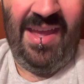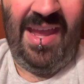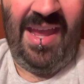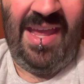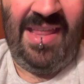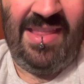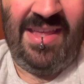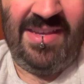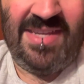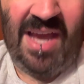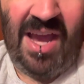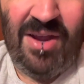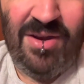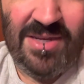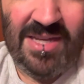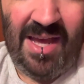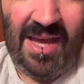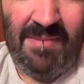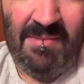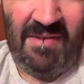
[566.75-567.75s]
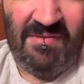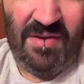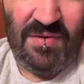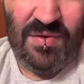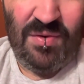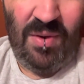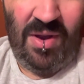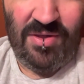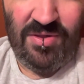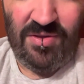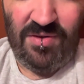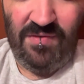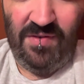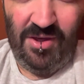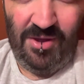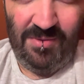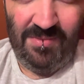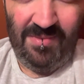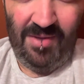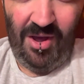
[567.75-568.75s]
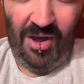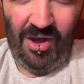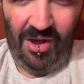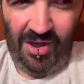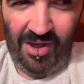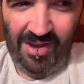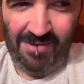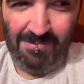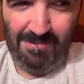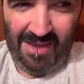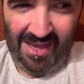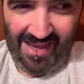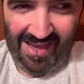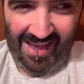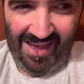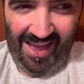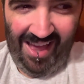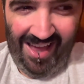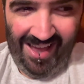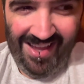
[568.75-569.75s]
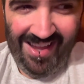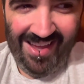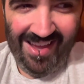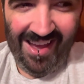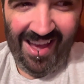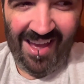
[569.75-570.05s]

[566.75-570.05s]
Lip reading: In the entire time I've ever watched a film on Peacock,